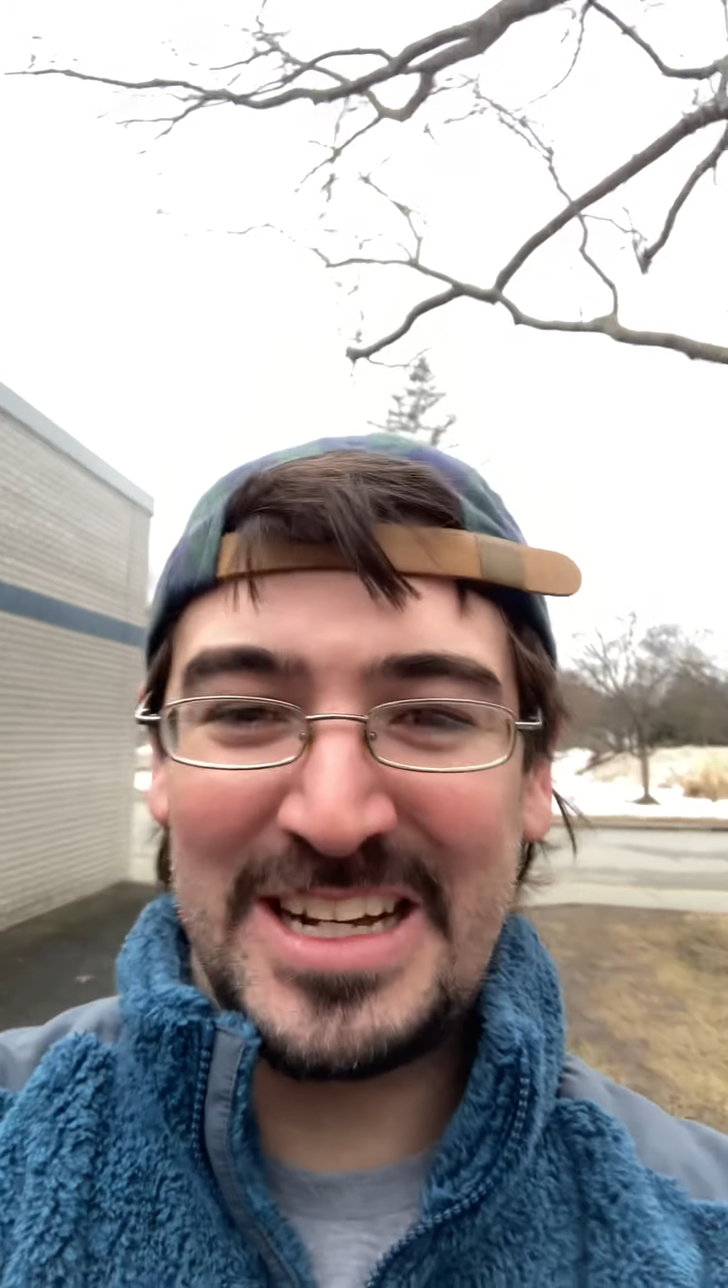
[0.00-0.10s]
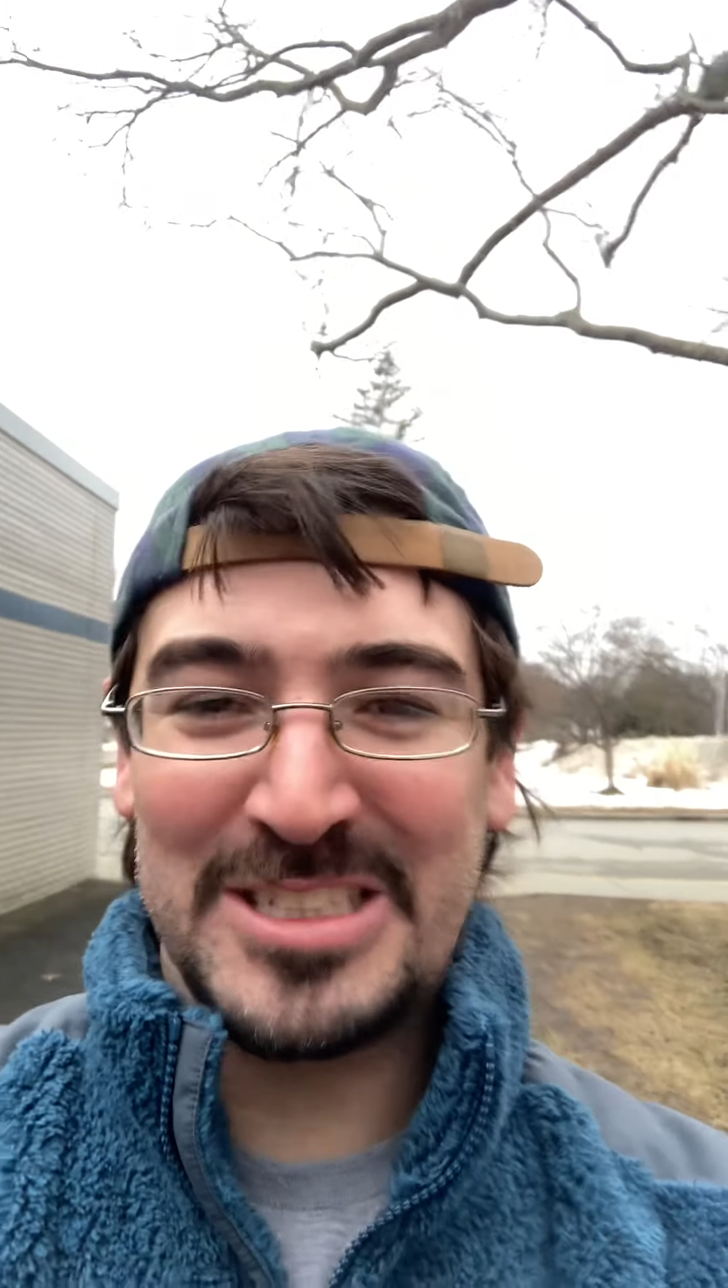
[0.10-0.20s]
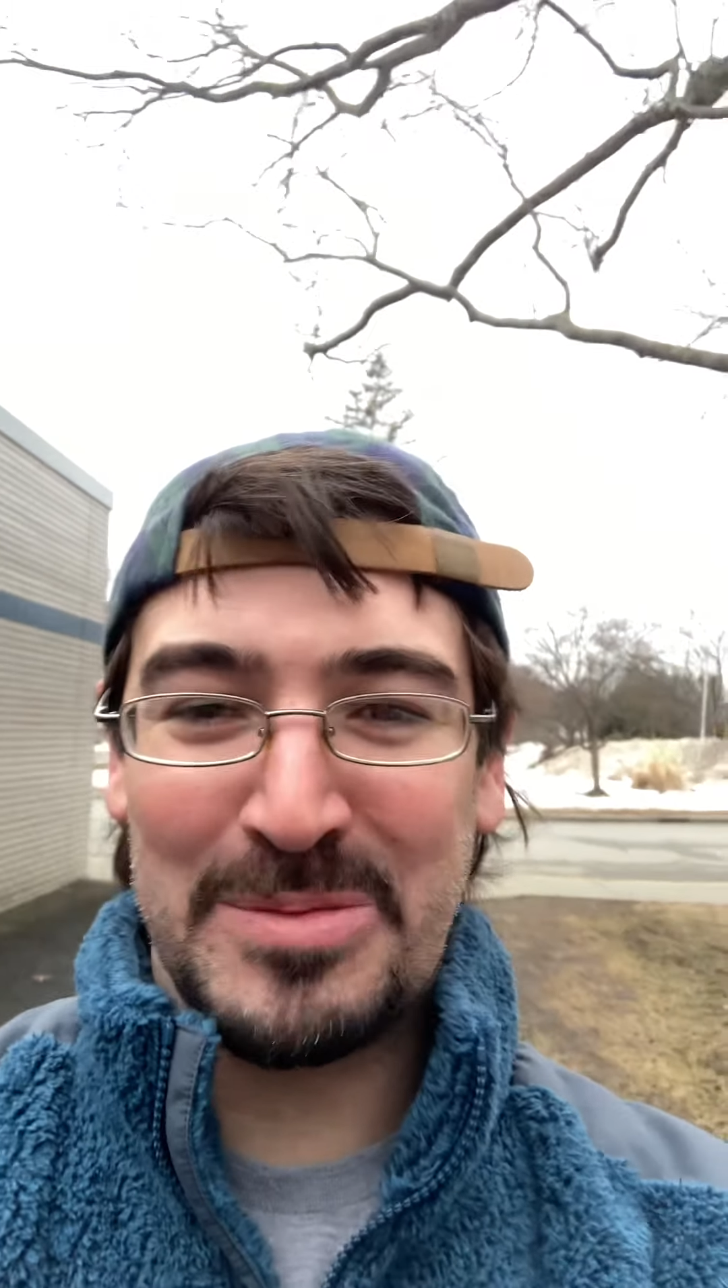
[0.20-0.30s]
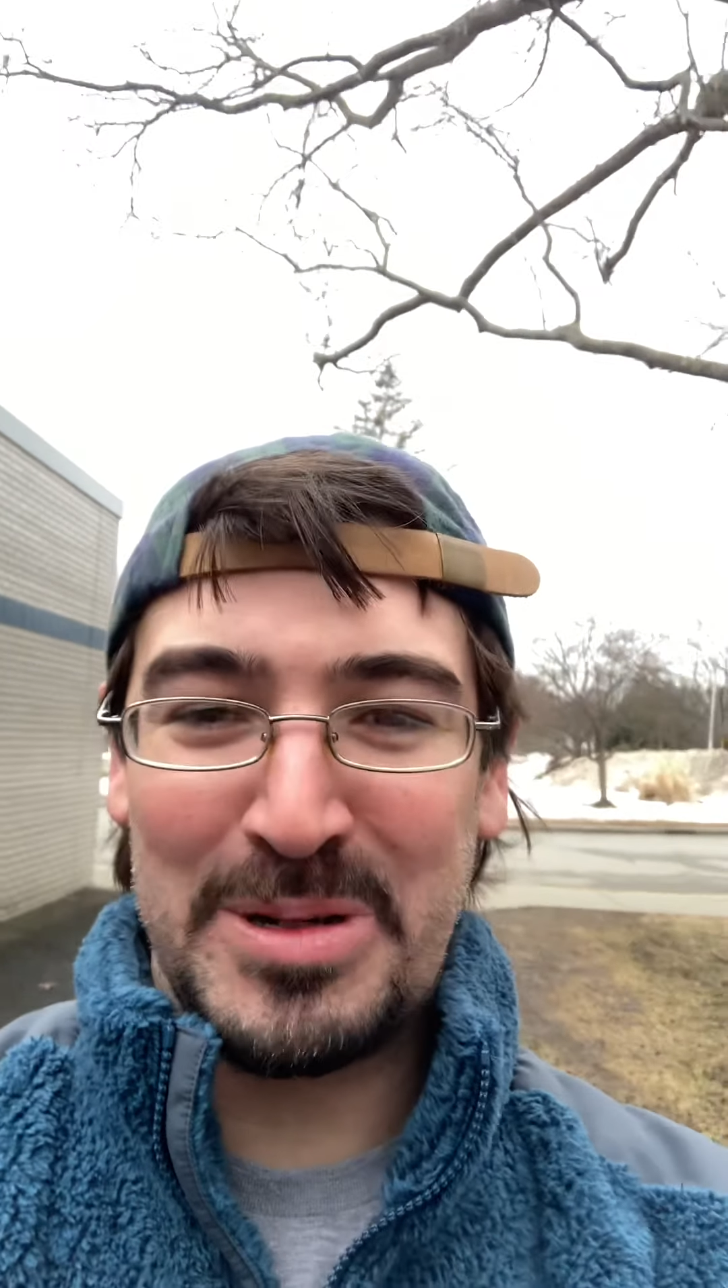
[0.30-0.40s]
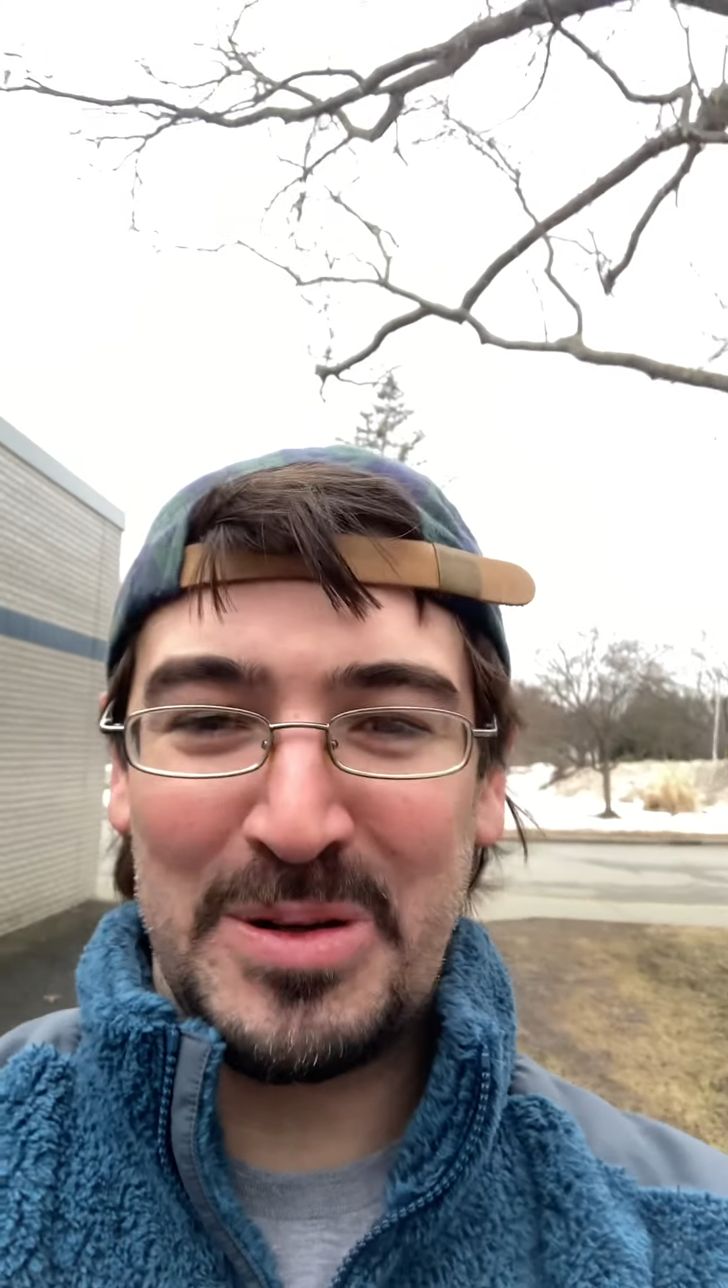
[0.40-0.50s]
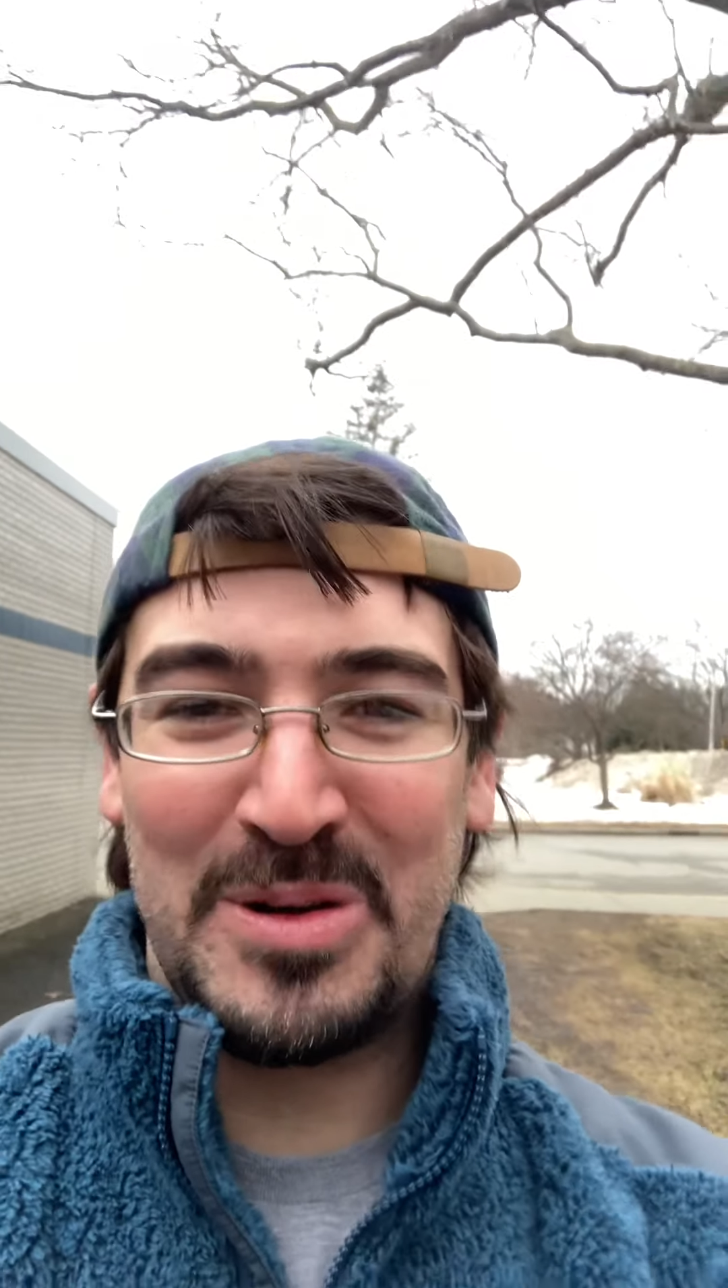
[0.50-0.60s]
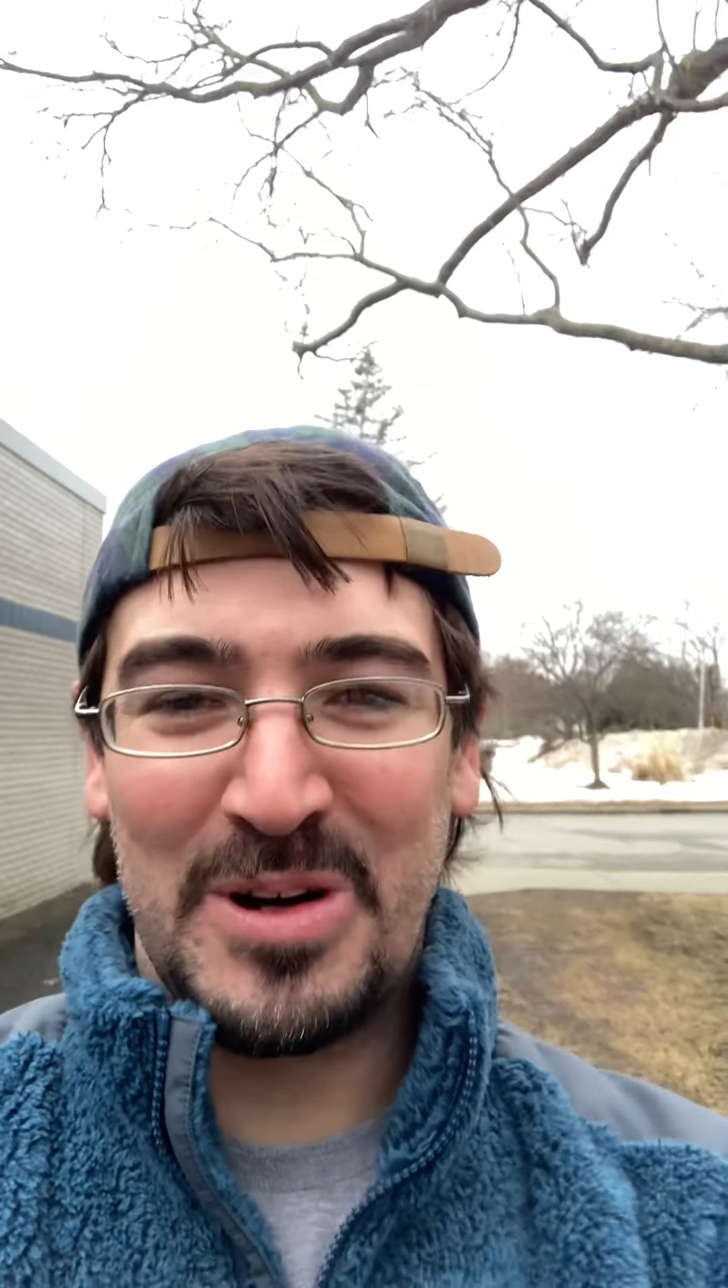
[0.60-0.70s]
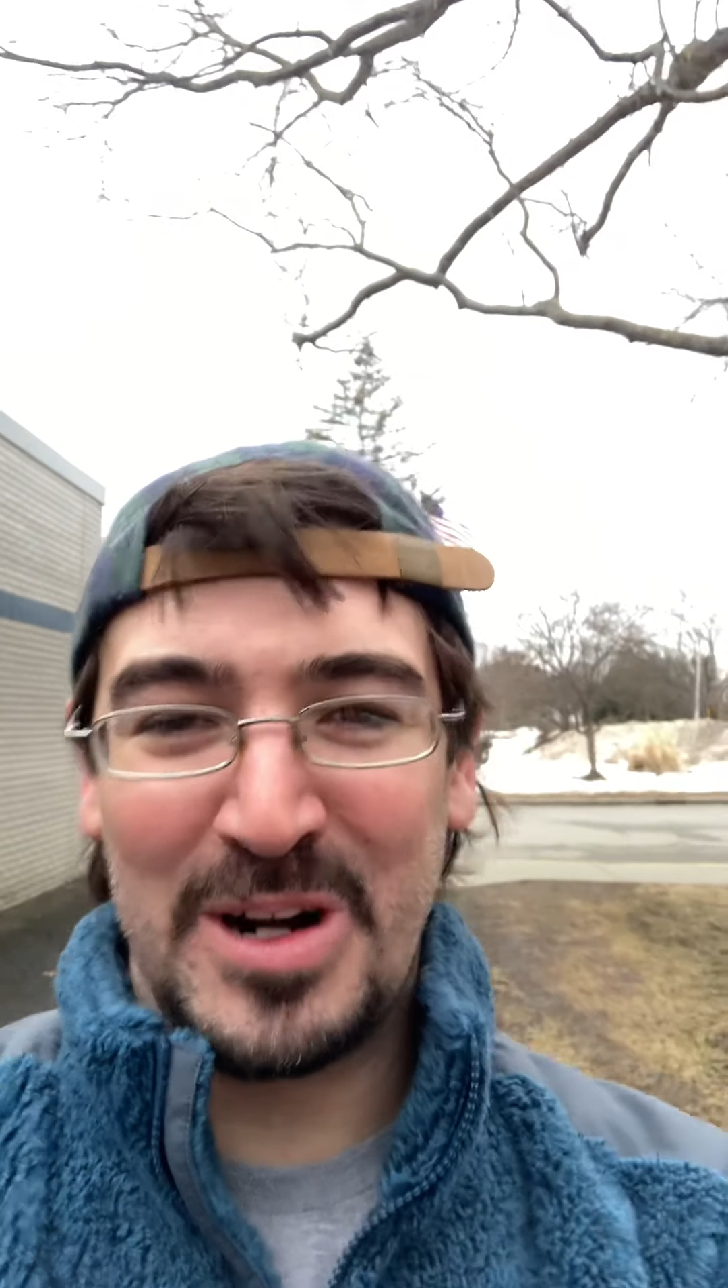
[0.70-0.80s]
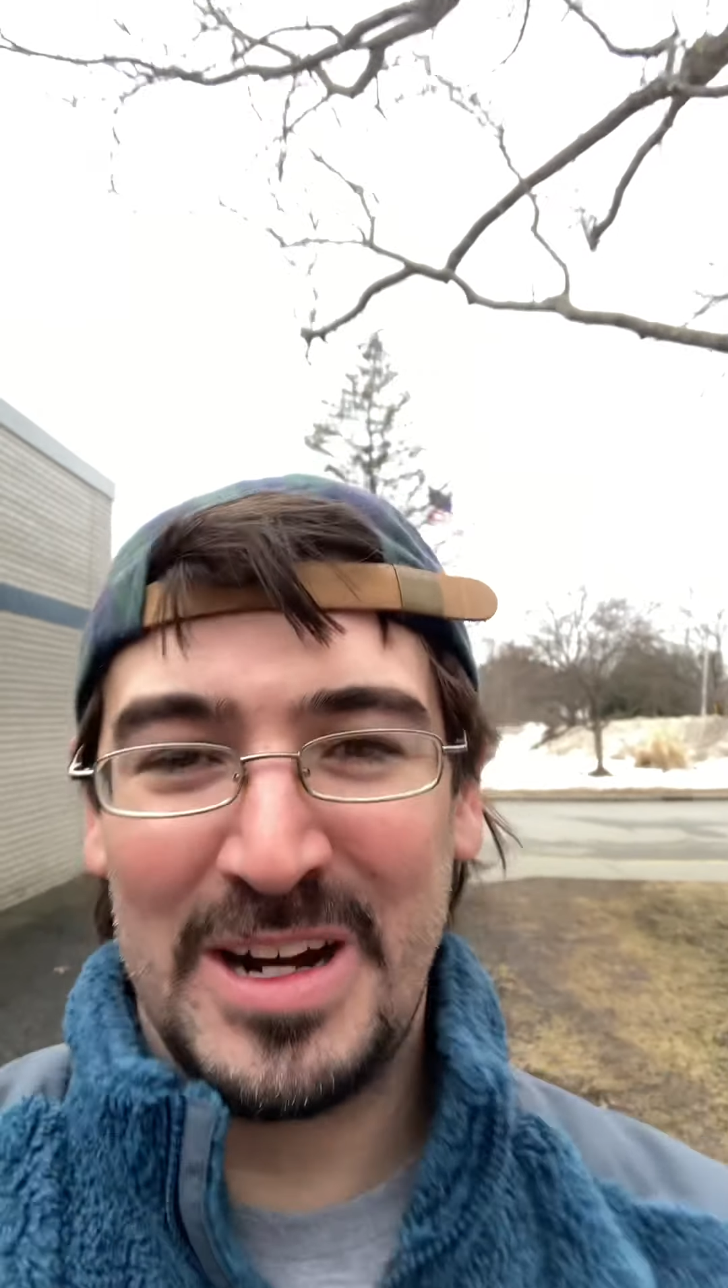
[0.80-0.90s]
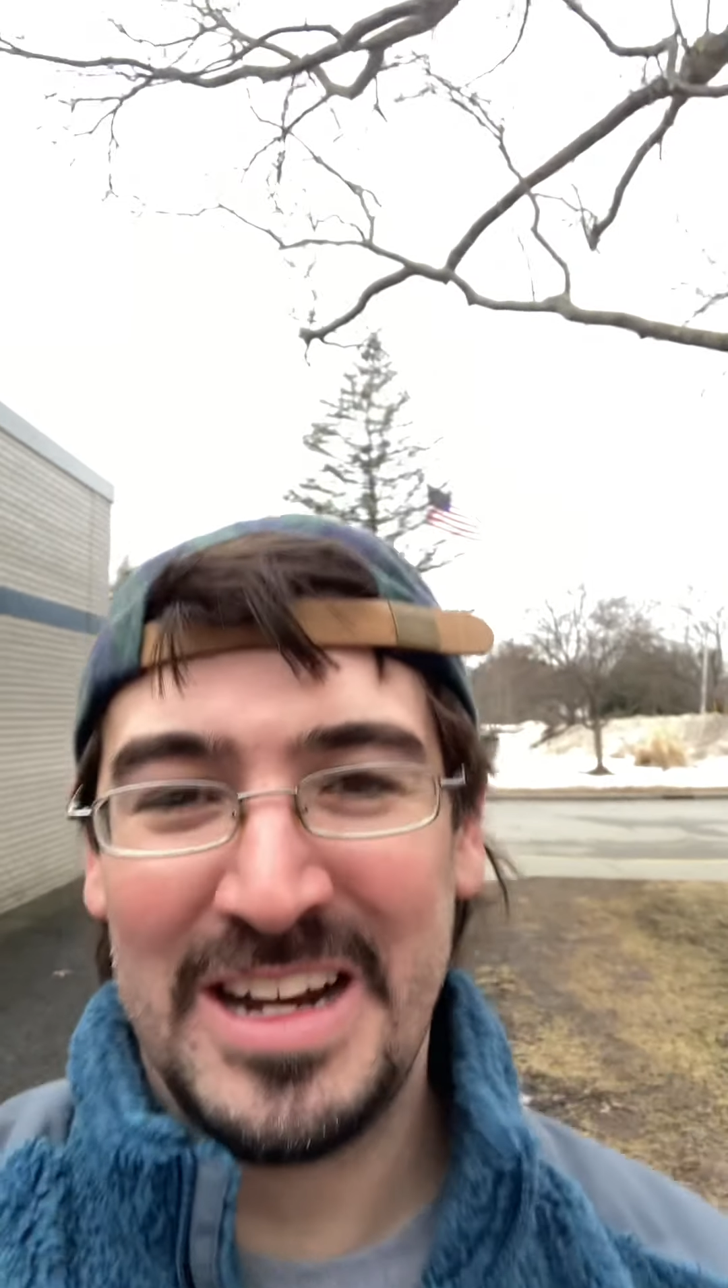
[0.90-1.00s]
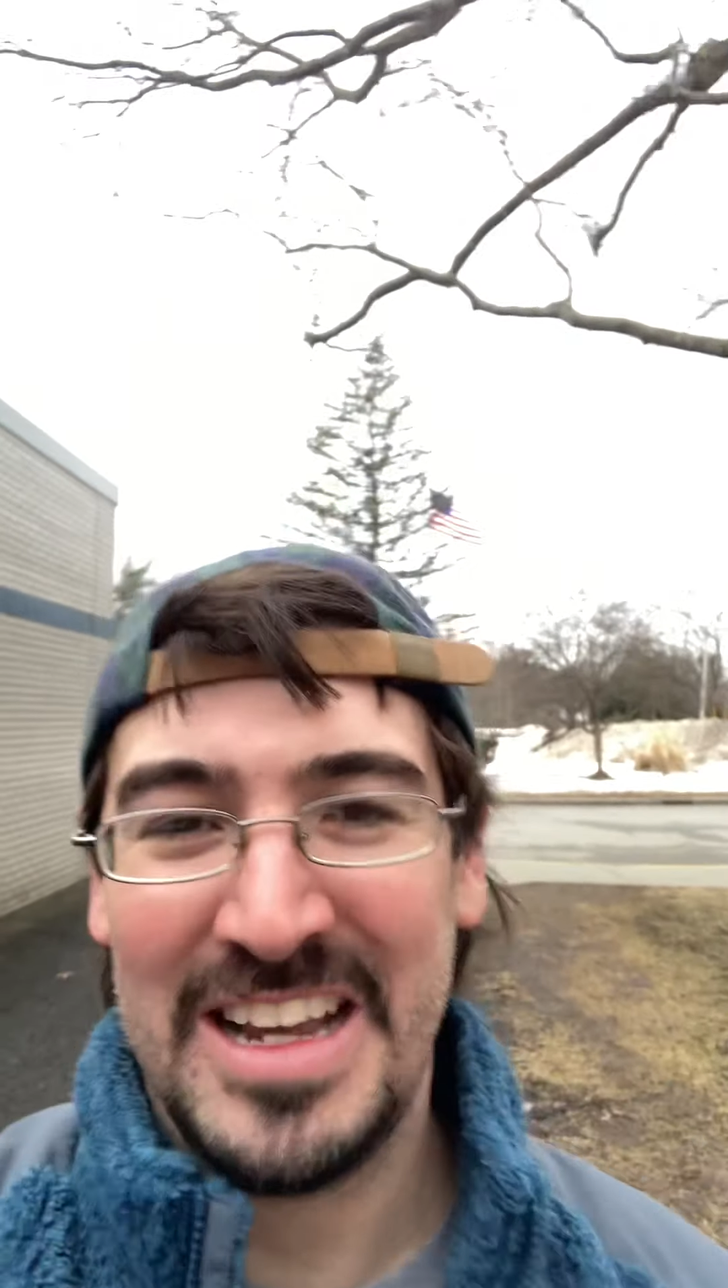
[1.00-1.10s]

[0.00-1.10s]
Entrepreneur.